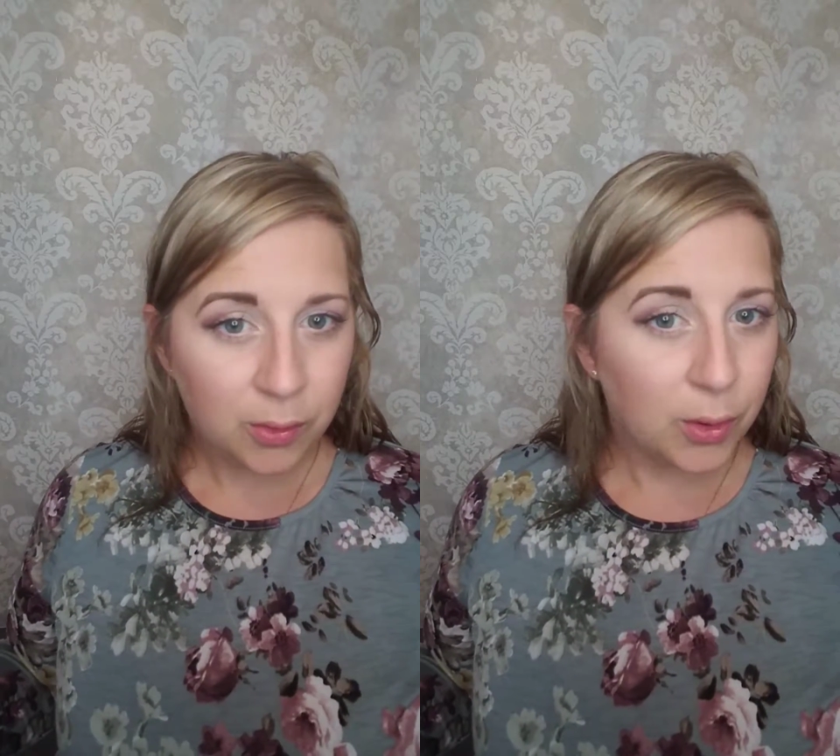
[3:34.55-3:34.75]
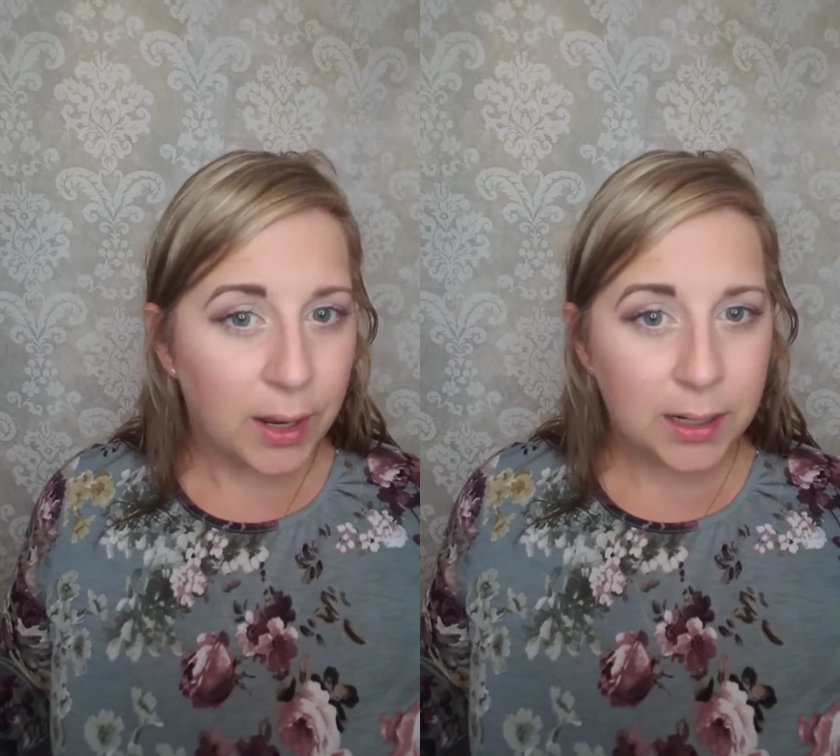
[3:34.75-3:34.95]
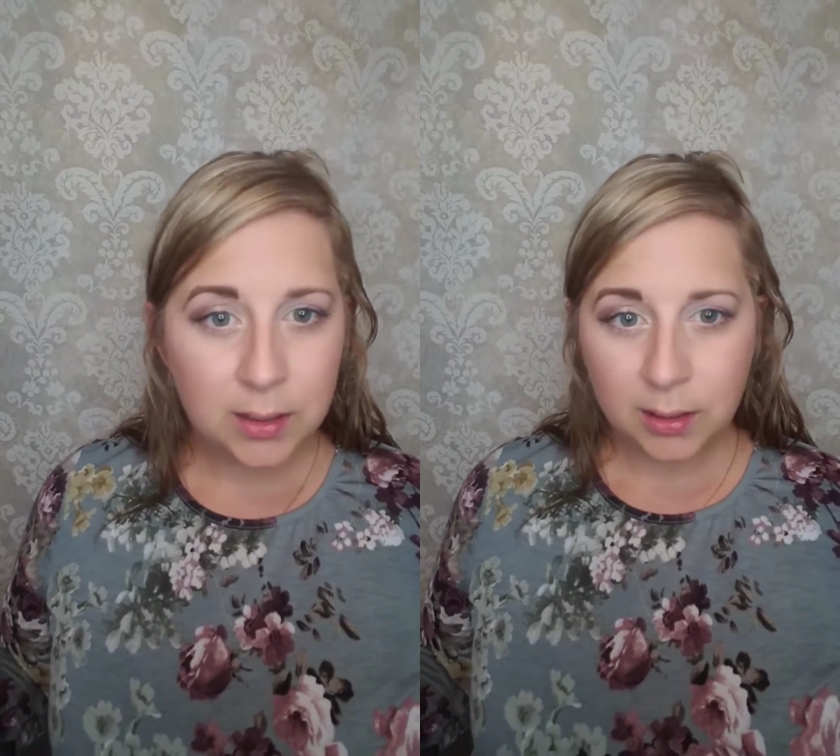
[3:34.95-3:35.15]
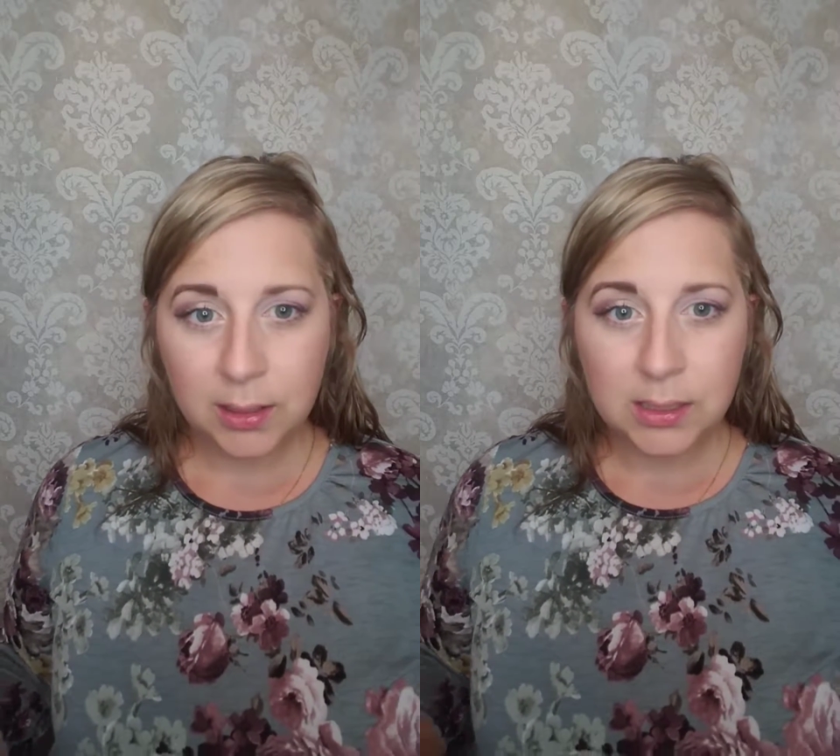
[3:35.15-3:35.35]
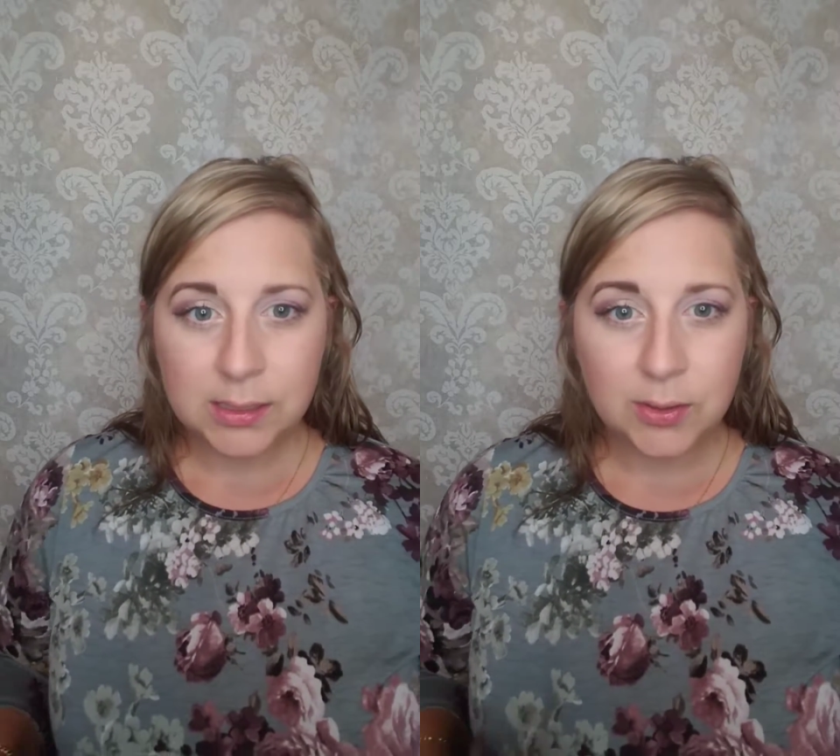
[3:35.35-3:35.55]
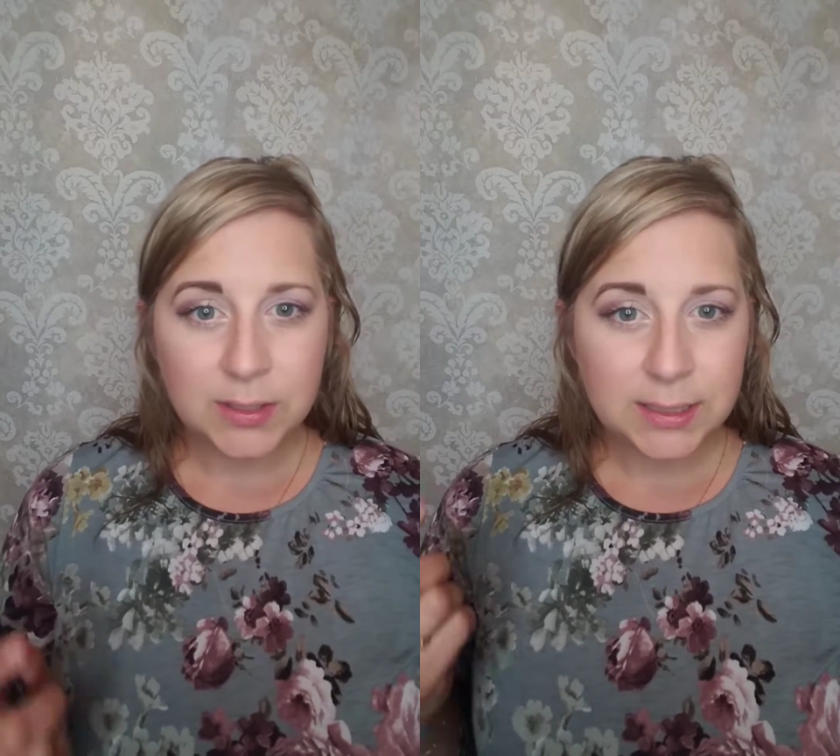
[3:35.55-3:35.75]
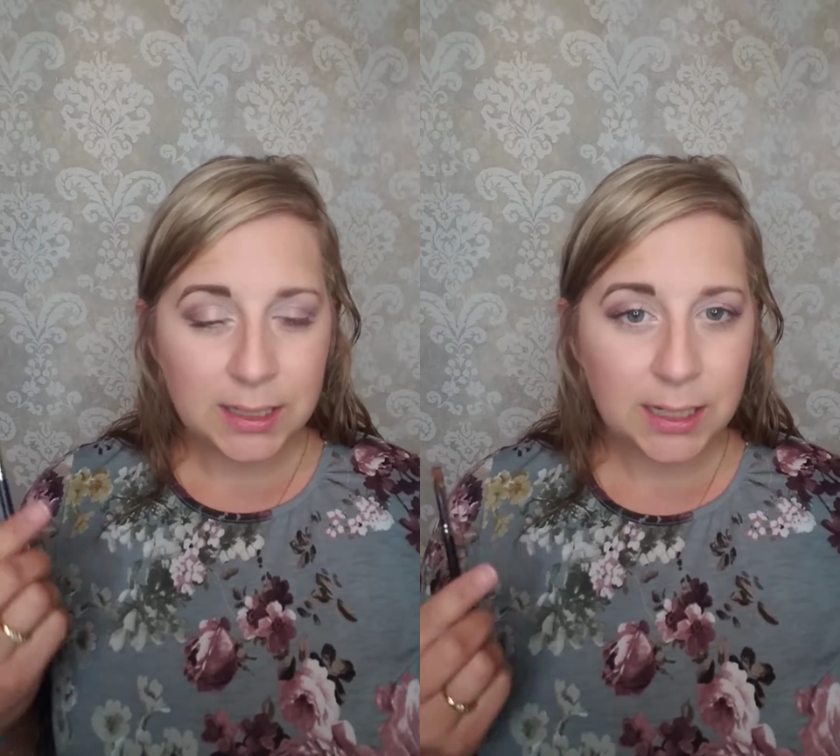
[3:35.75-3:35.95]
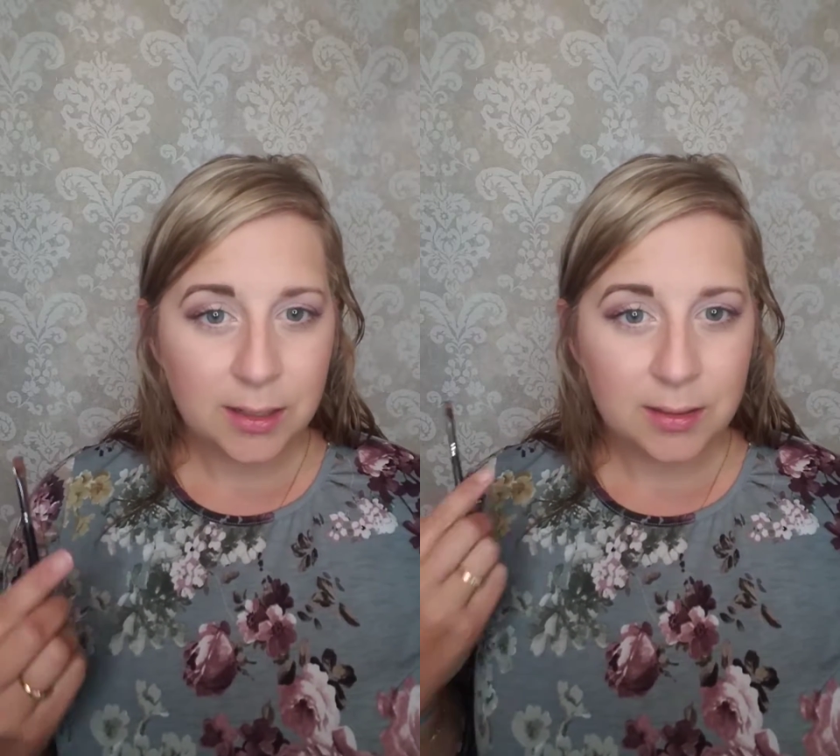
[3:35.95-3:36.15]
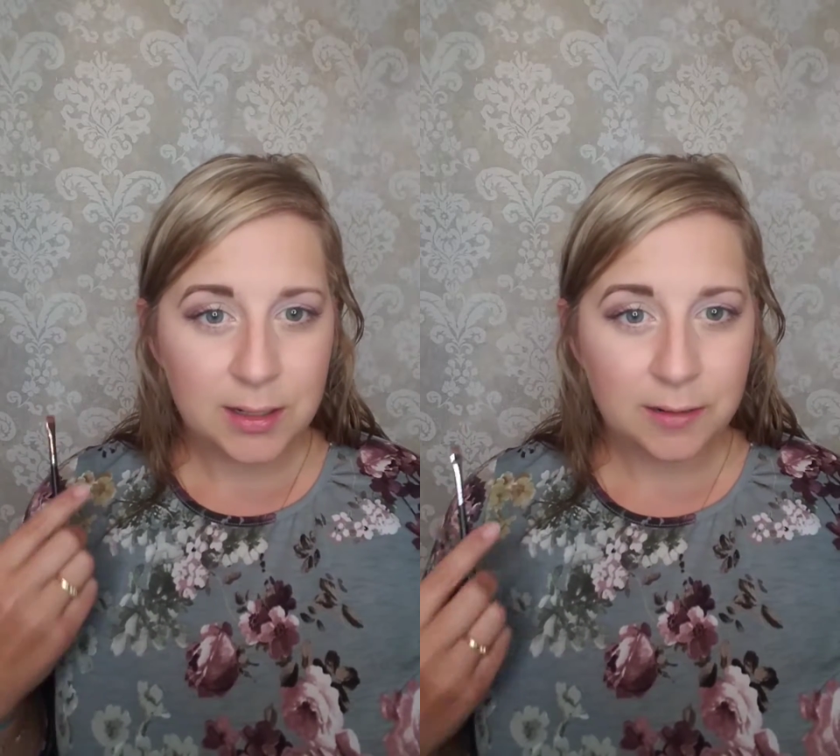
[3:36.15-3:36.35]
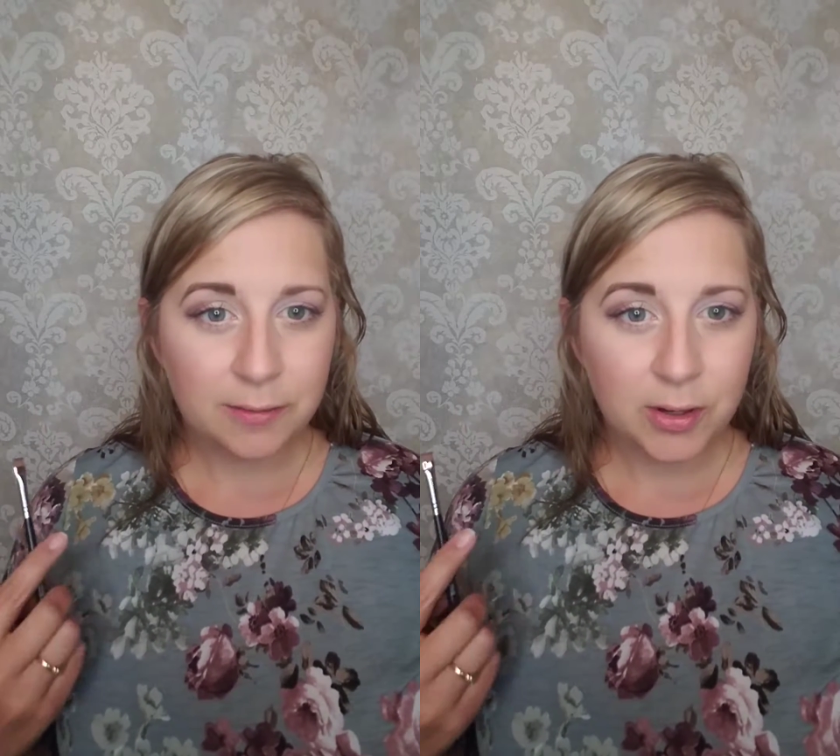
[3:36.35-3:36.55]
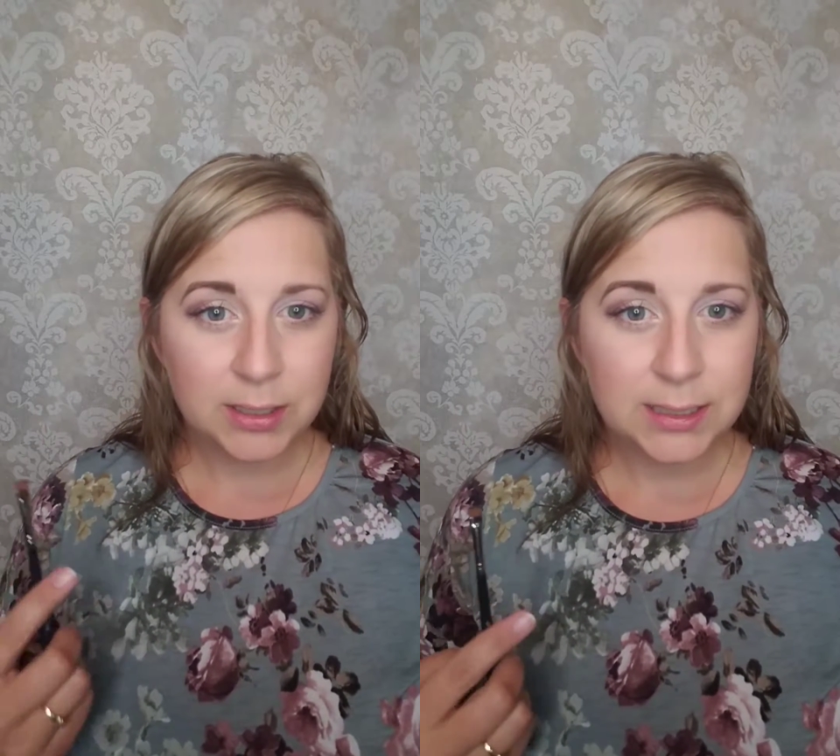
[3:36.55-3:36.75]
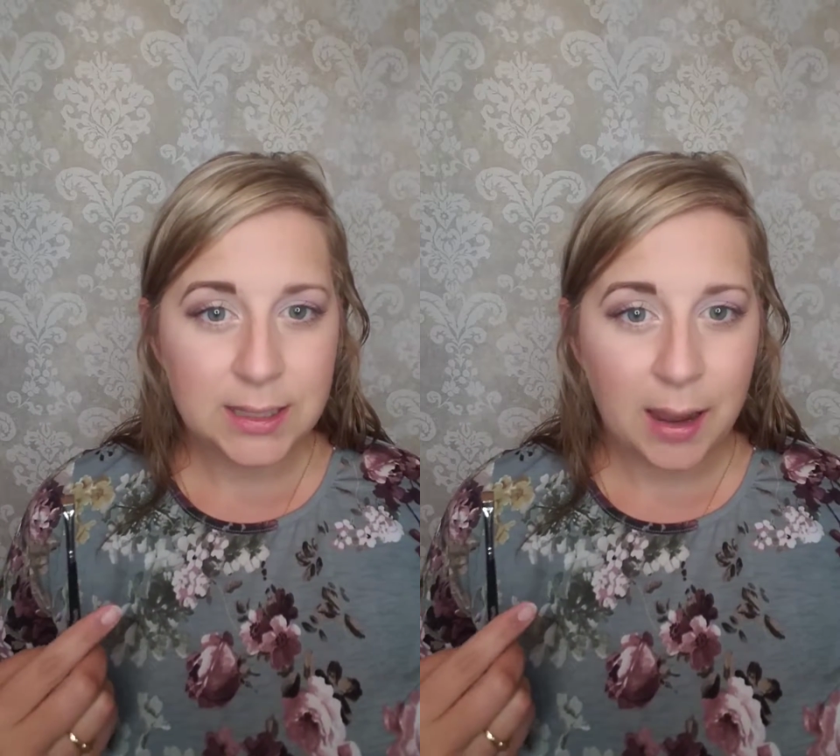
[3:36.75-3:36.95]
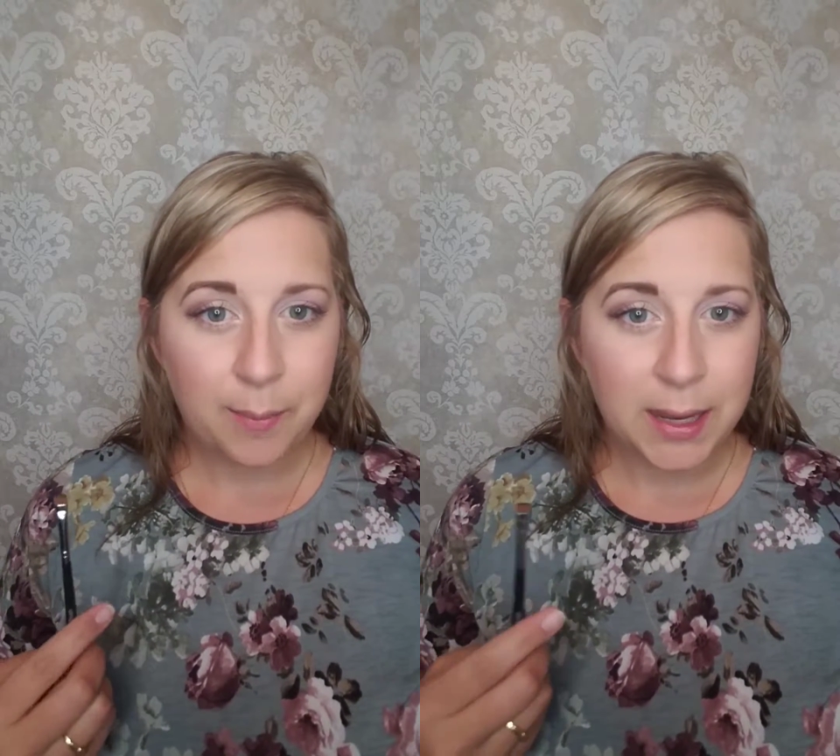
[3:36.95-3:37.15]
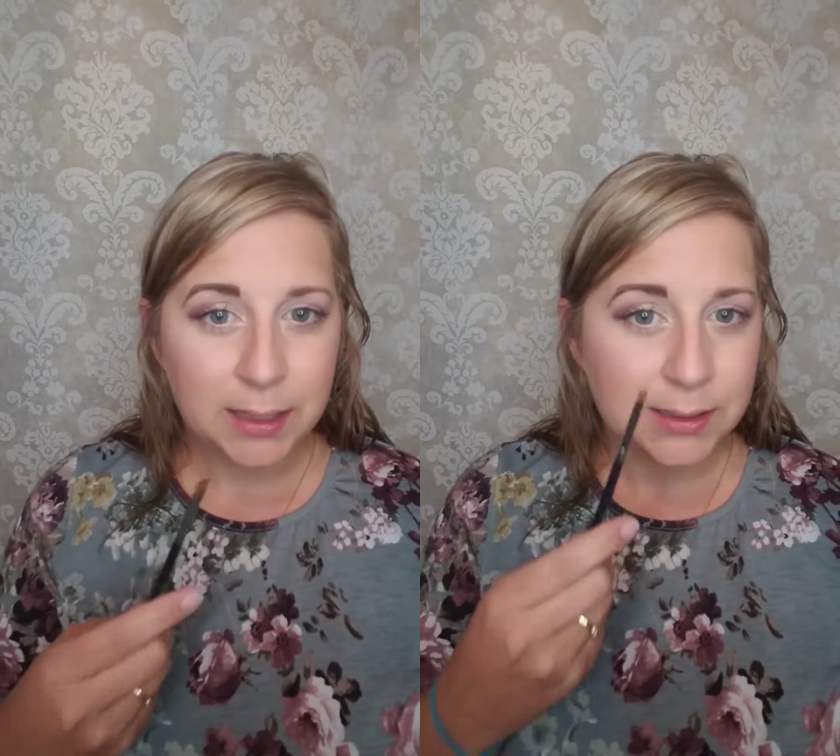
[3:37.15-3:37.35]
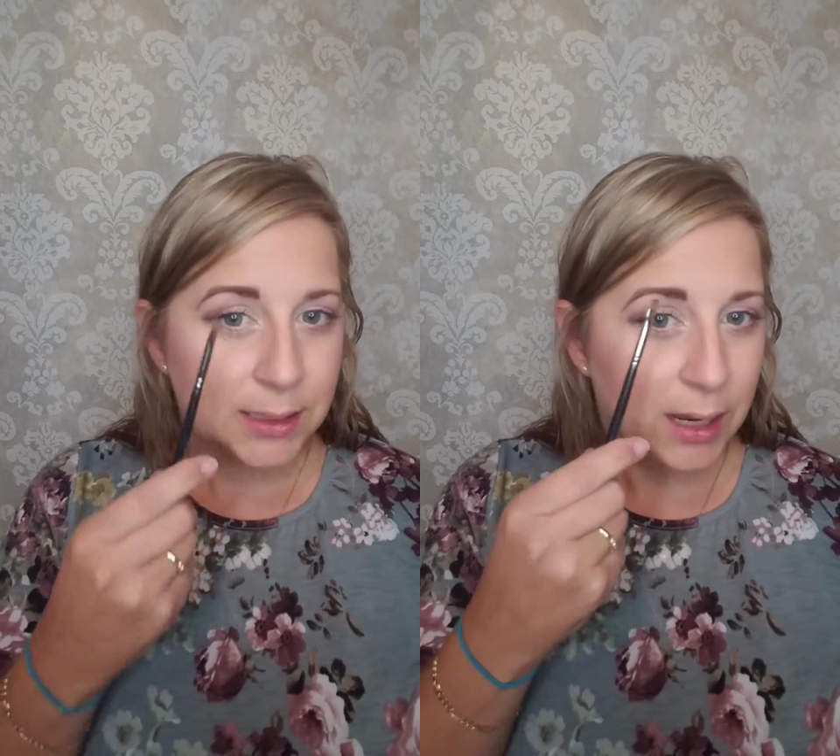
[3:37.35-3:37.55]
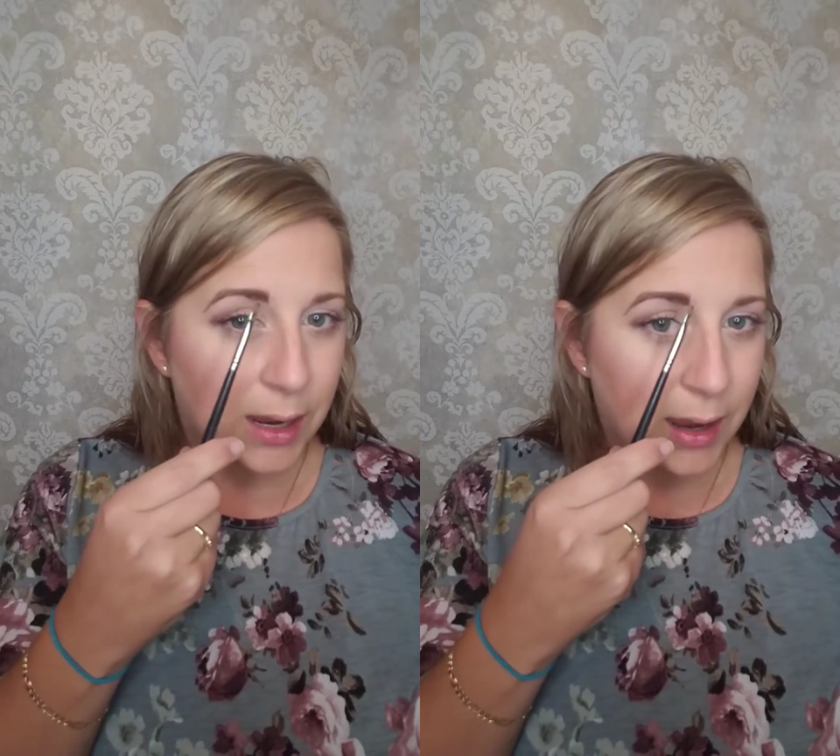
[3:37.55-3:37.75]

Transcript: Okay, so see the difference that makes.